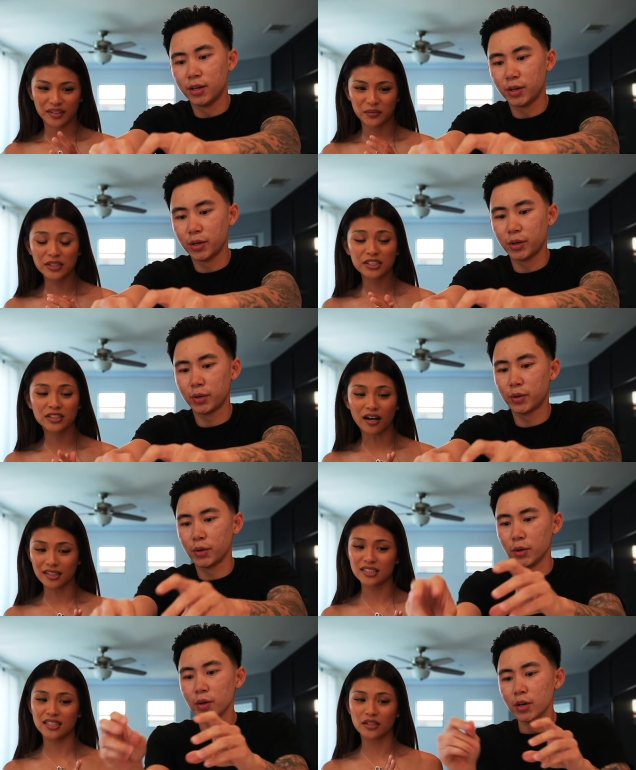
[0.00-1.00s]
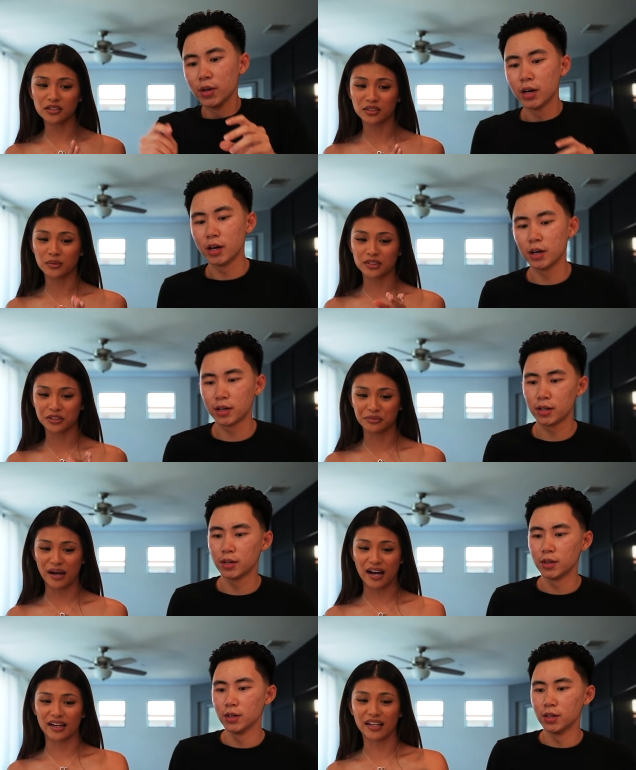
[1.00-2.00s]
Speaker 1: Which honestly, those two weren't too
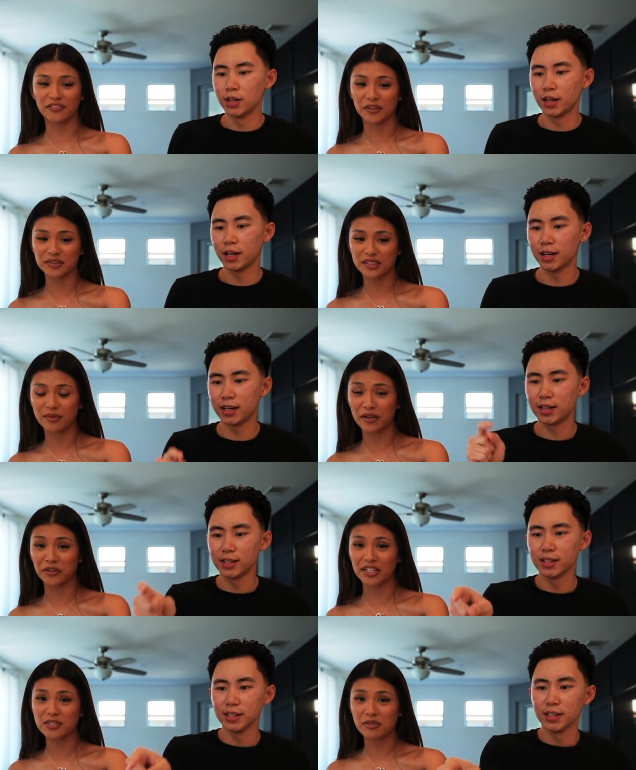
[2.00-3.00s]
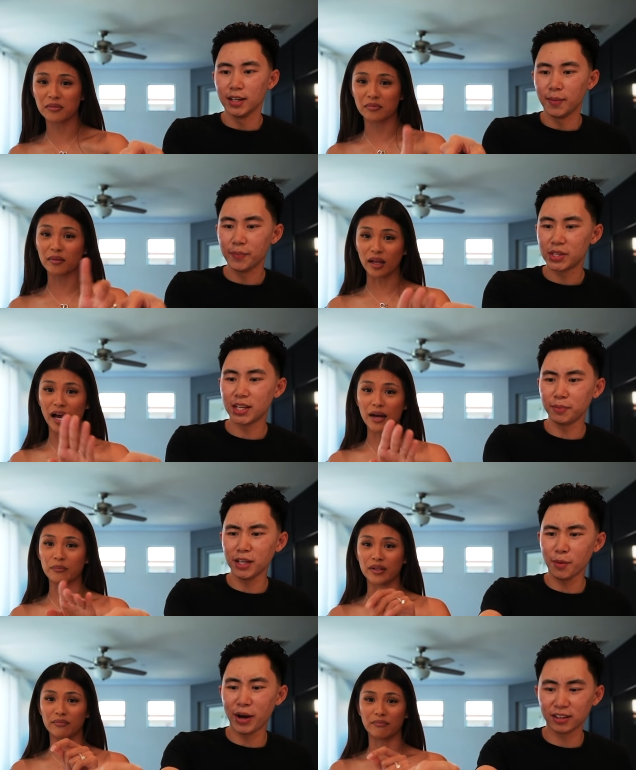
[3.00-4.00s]
bad. If it was combined with this one,
Speaker 2: something I'd
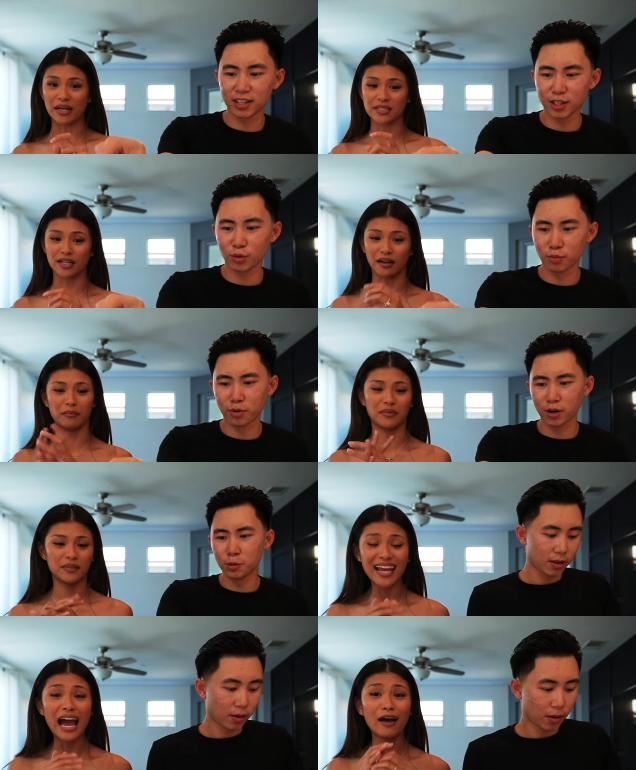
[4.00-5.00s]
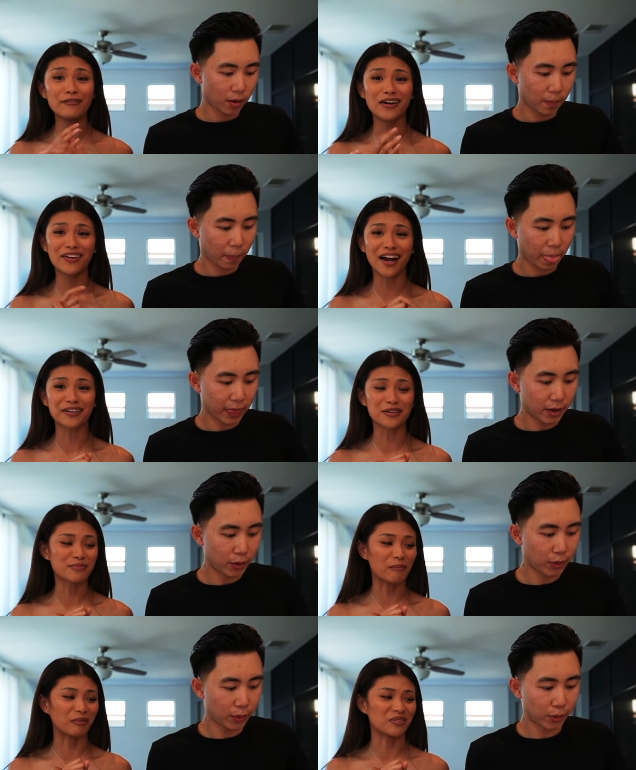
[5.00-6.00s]
be about this up. one, bro.
Speaker 1: I've never had ghost
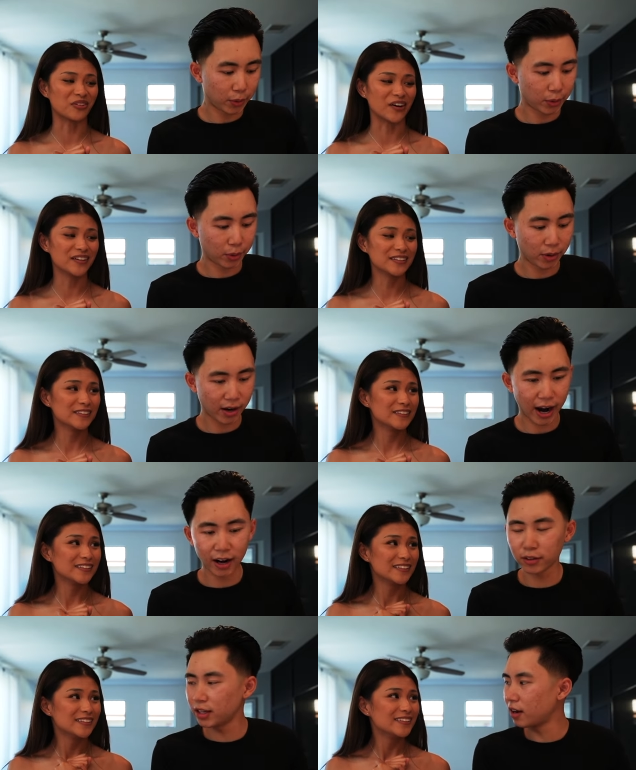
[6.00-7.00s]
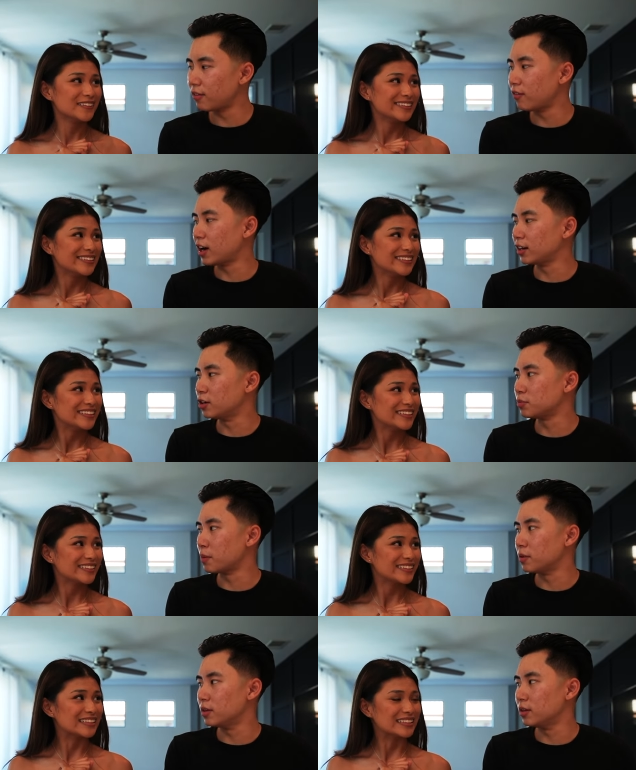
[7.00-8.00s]
pepper before.
Speaker 2: I don't think I've ever had ghost
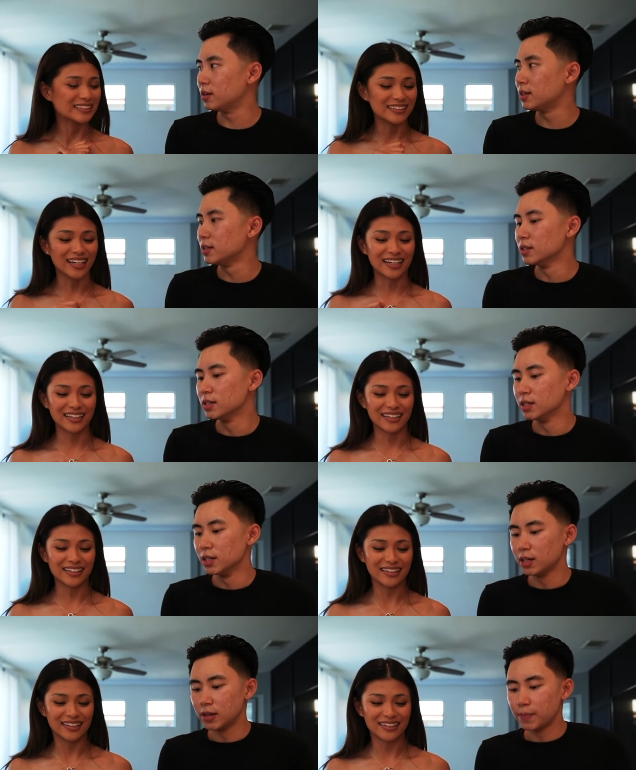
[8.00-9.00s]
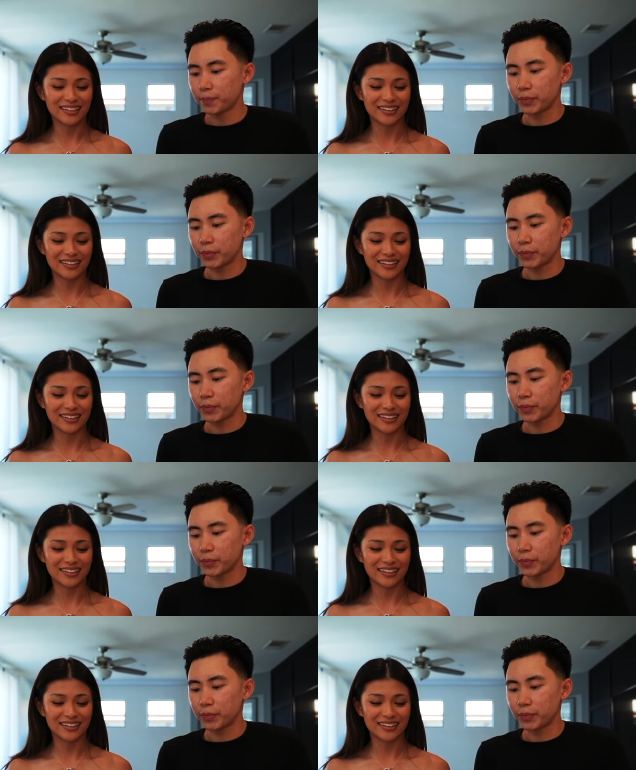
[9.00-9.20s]
pepper either. All